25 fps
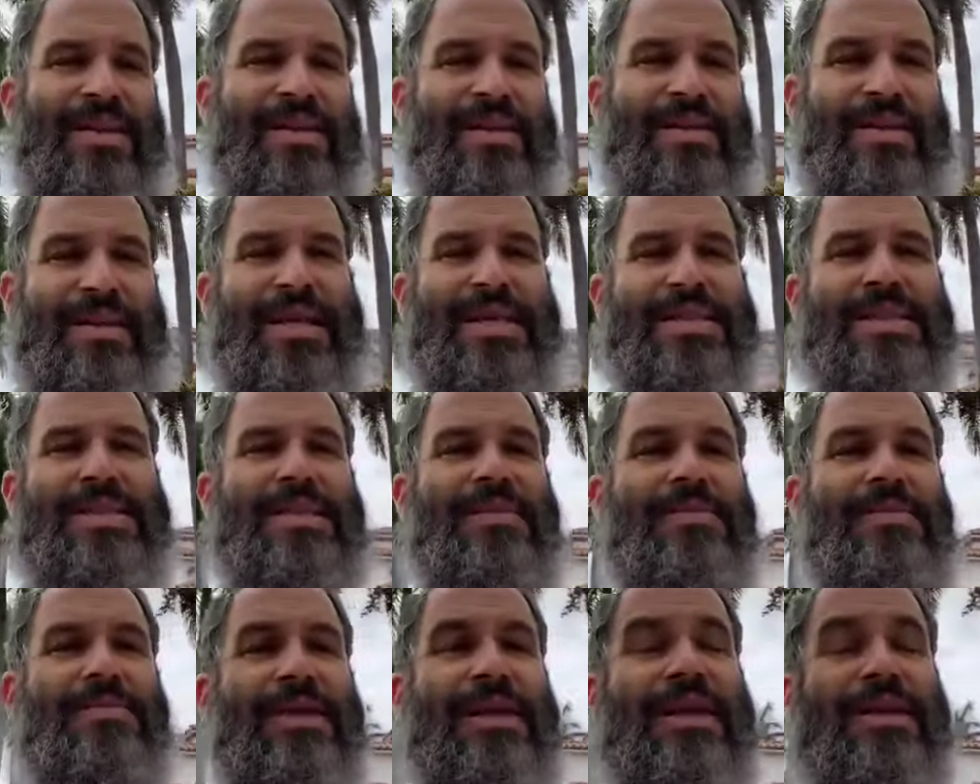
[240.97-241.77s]
That's
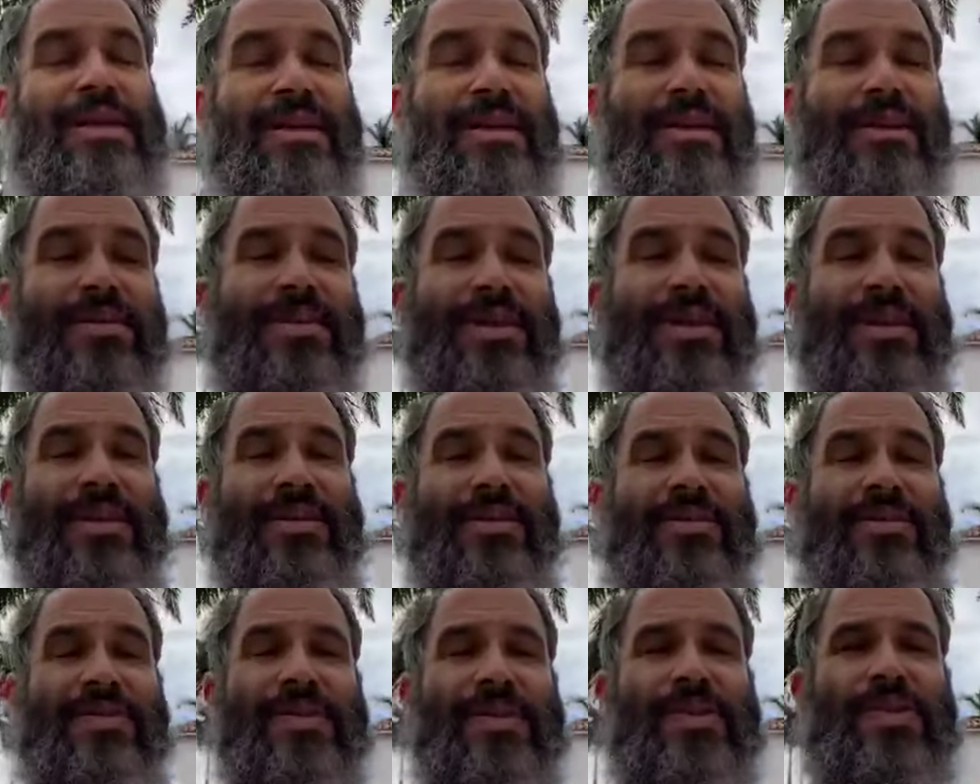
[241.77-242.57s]
the meaning of the
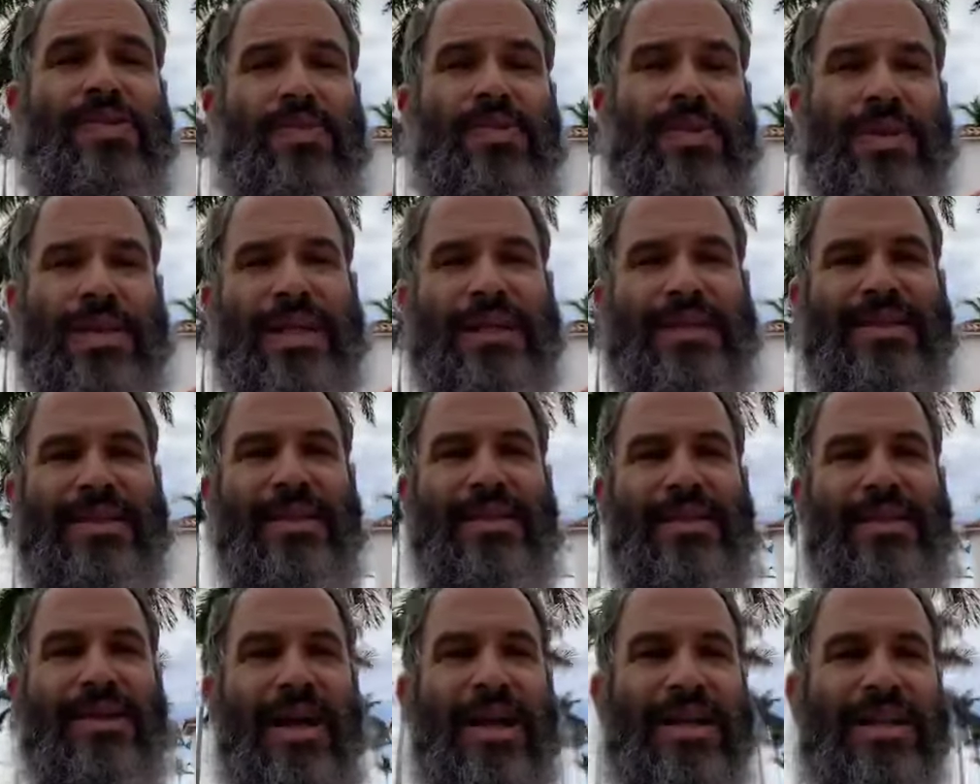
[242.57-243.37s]
individual light
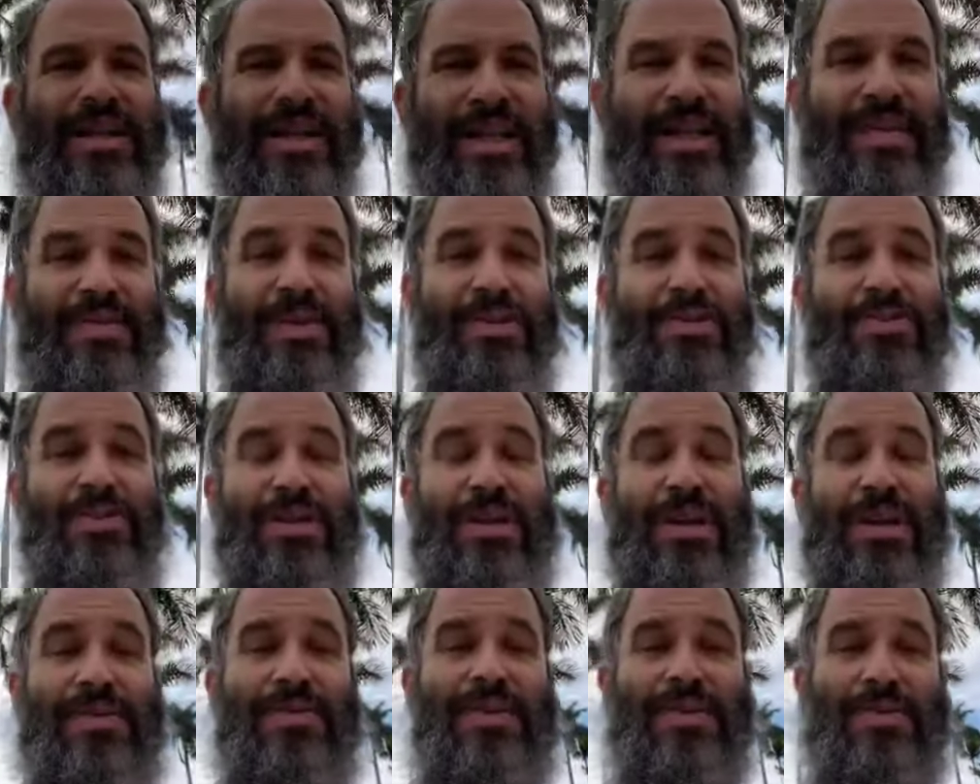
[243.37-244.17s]
that God gave each
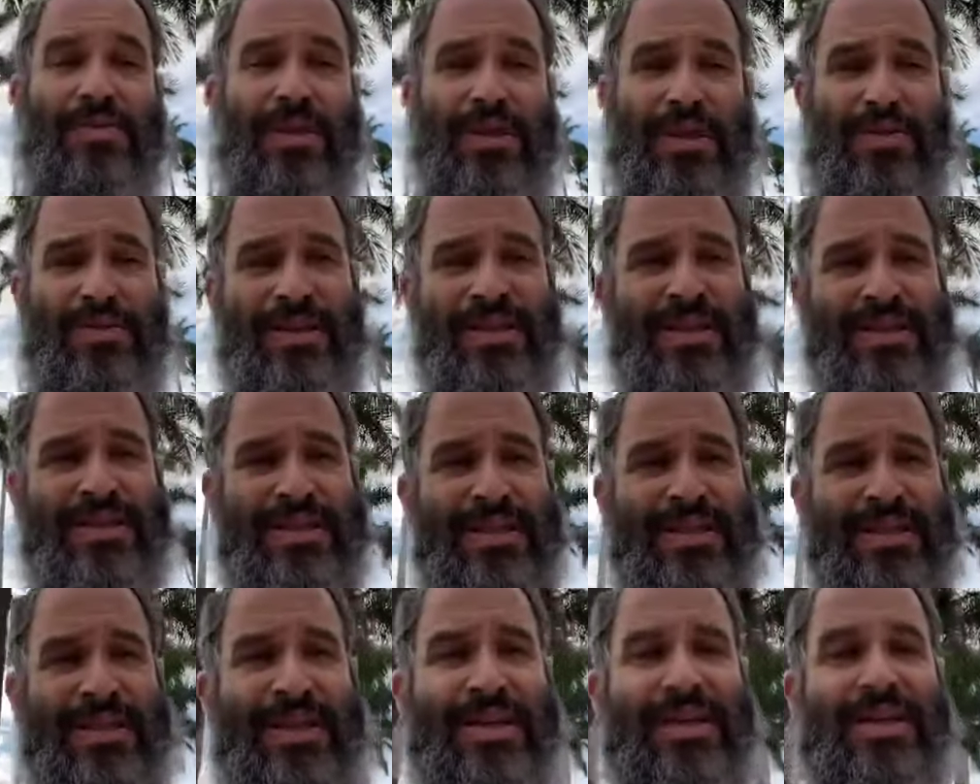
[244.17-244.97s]
and every one of
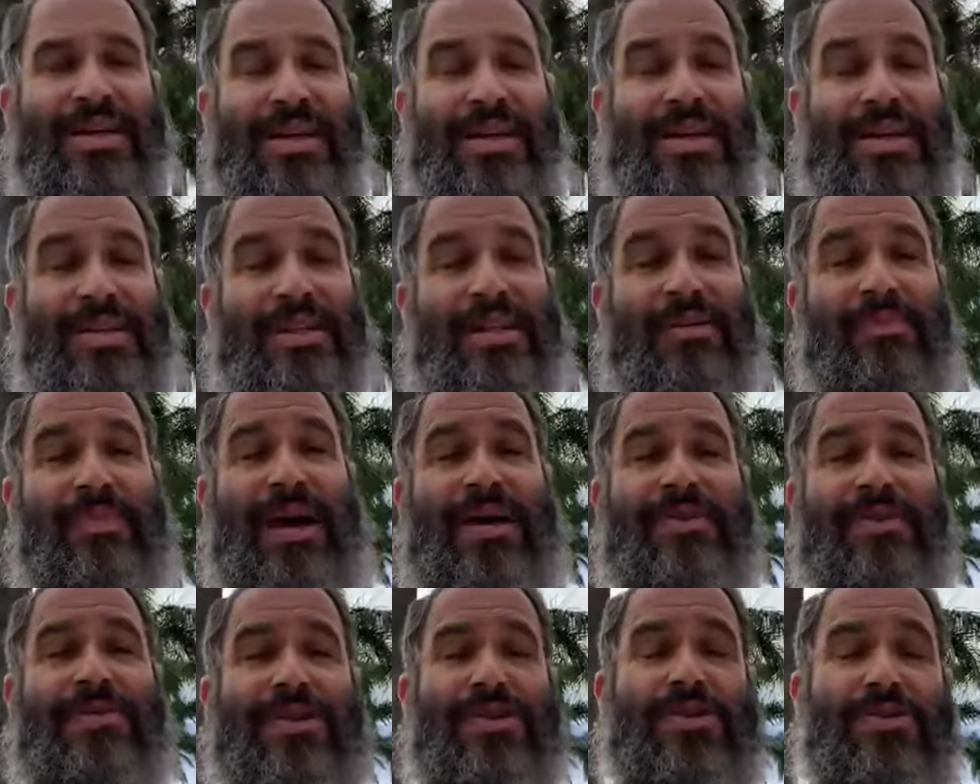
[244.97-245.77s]
us. As
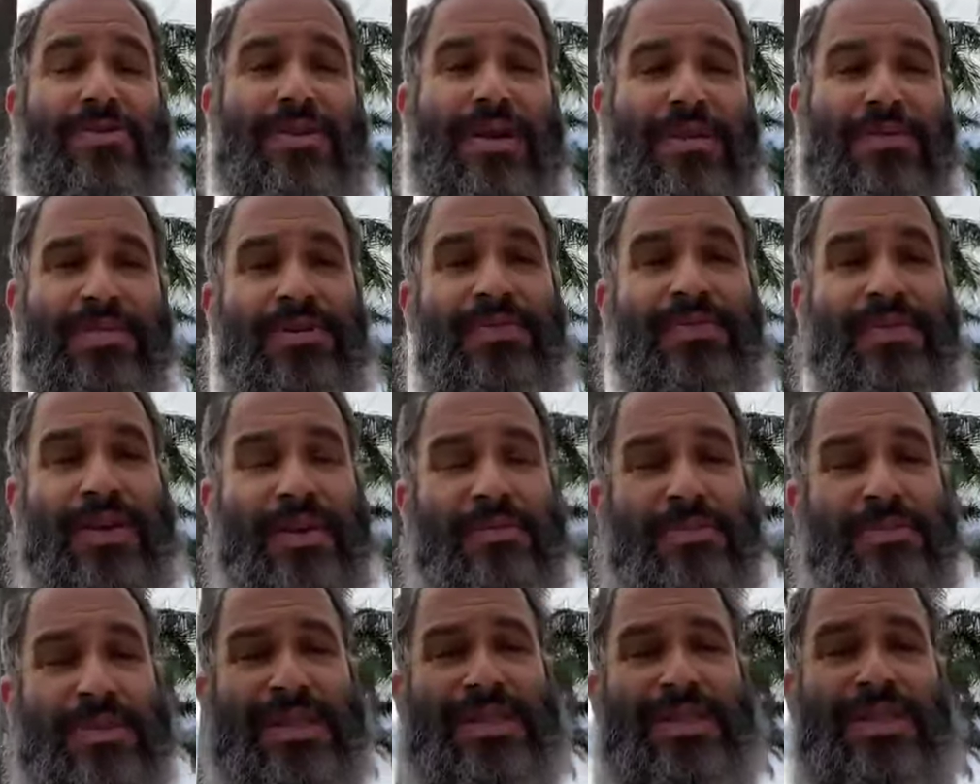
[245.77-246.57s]
Lubavitcher Rebbe
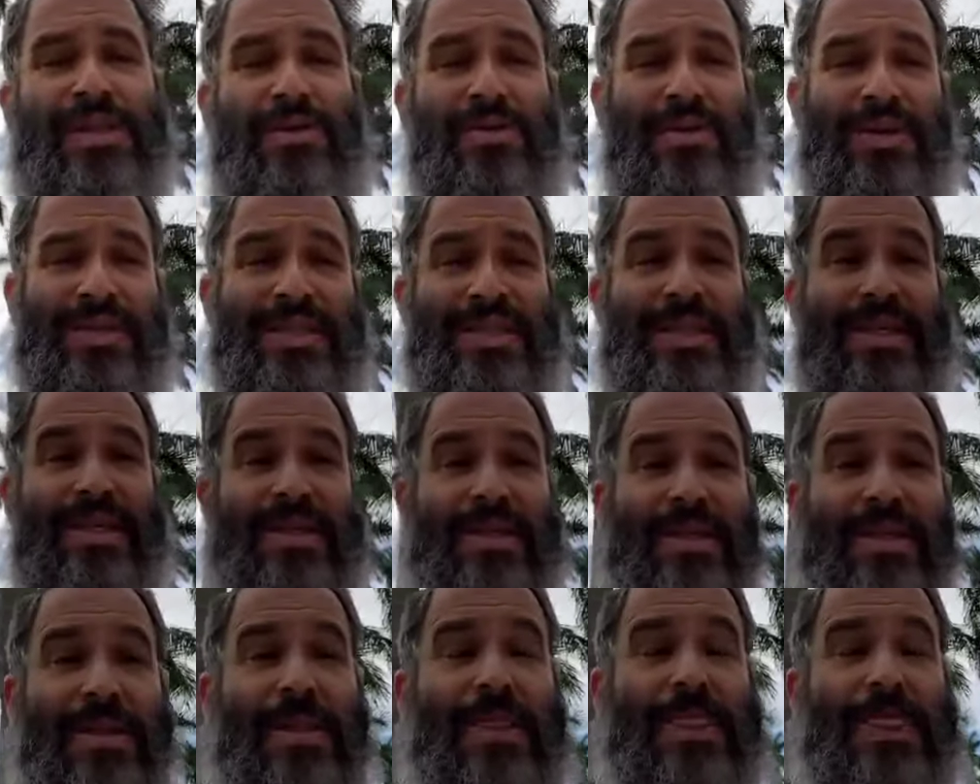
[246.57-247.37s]
famously once
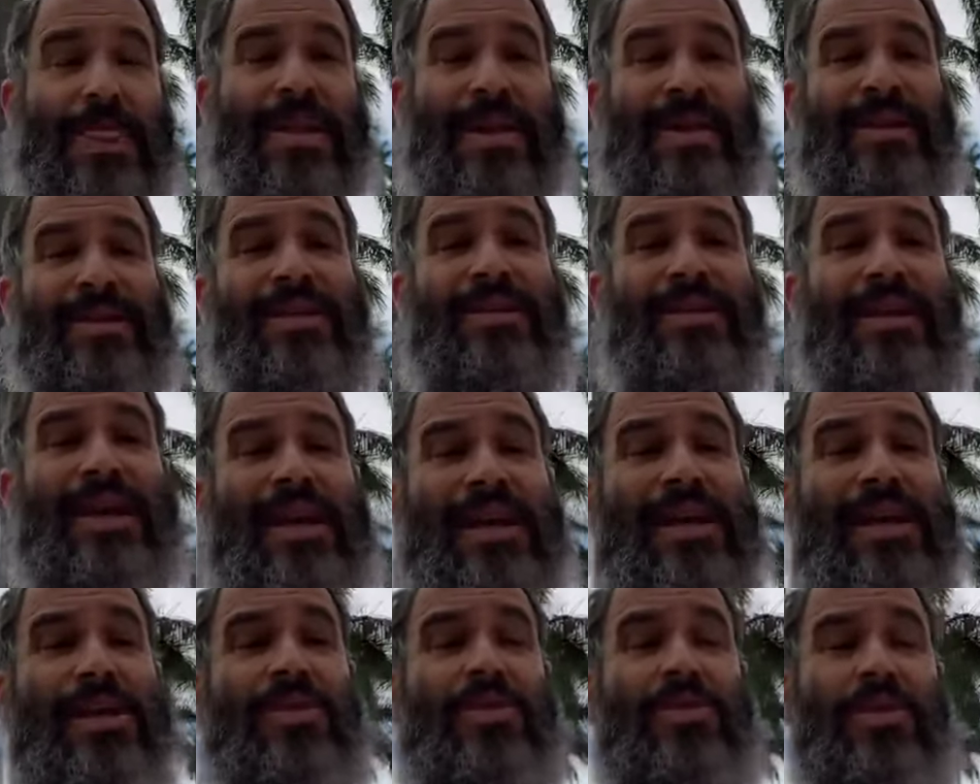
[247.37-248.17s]
said, the
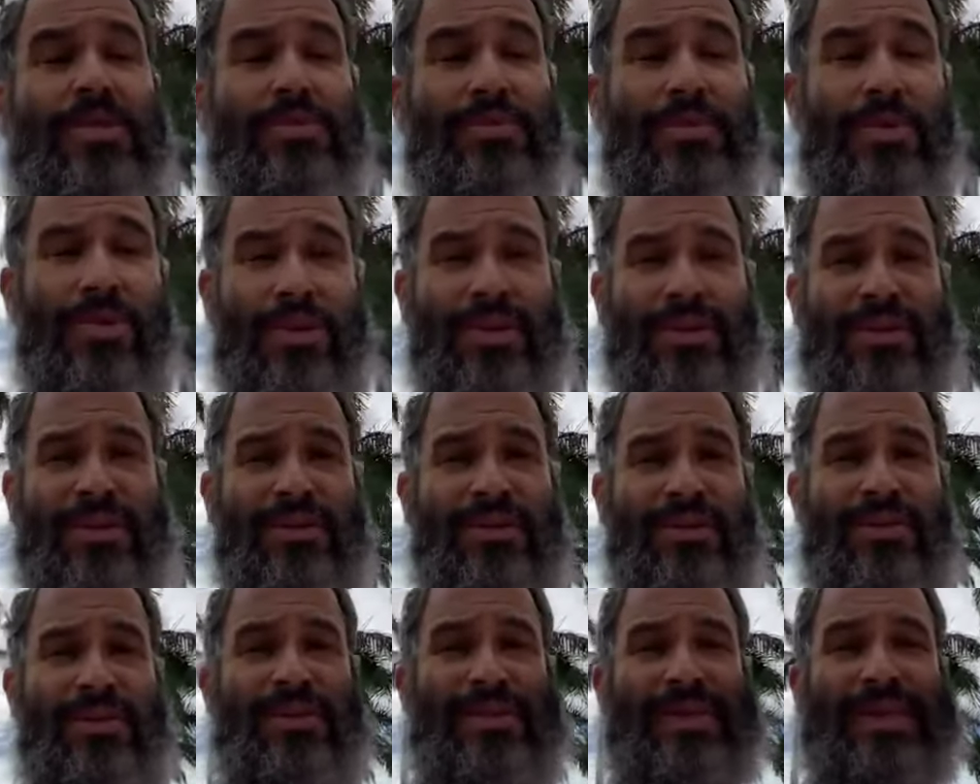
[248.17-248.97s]
day you were born
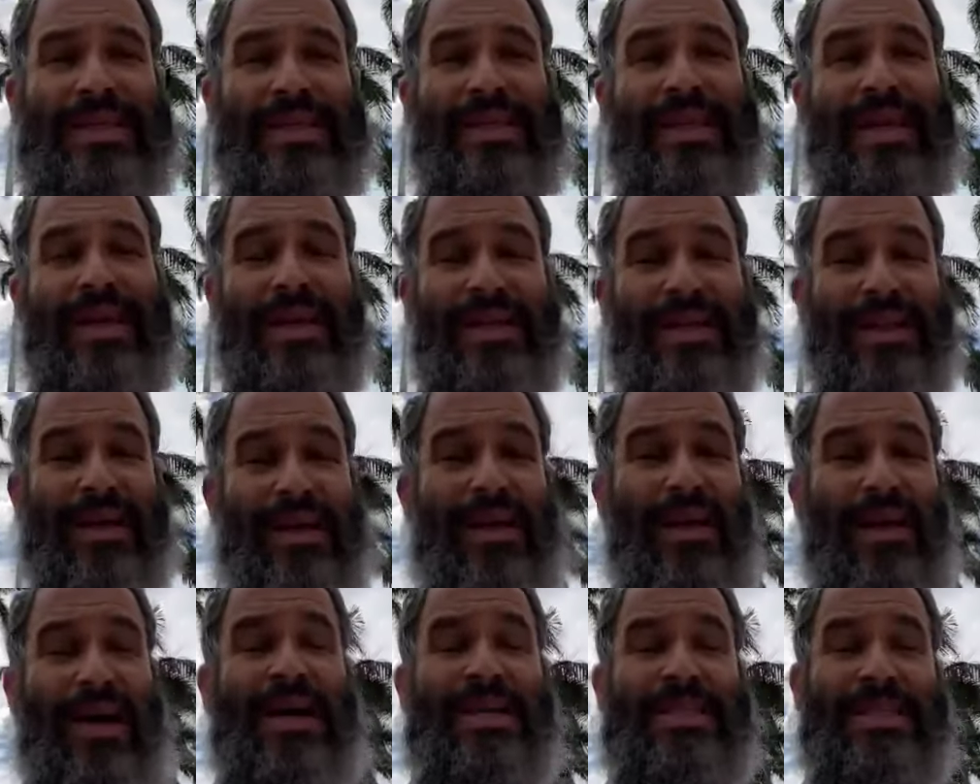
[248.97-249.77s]
is the day
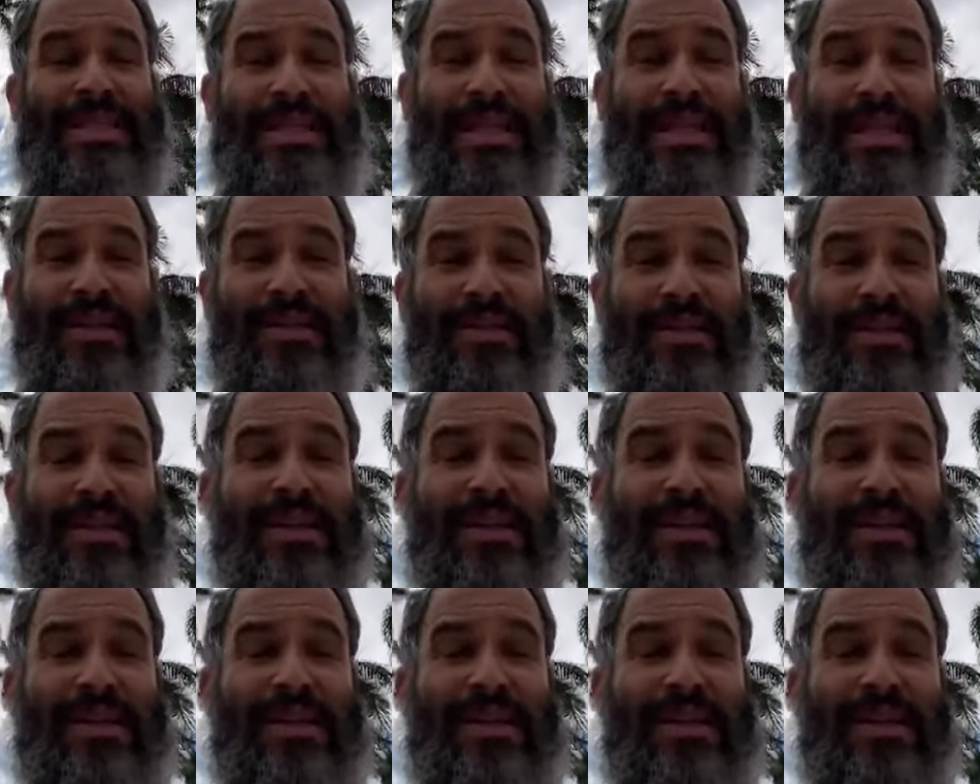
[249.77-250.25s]
that God said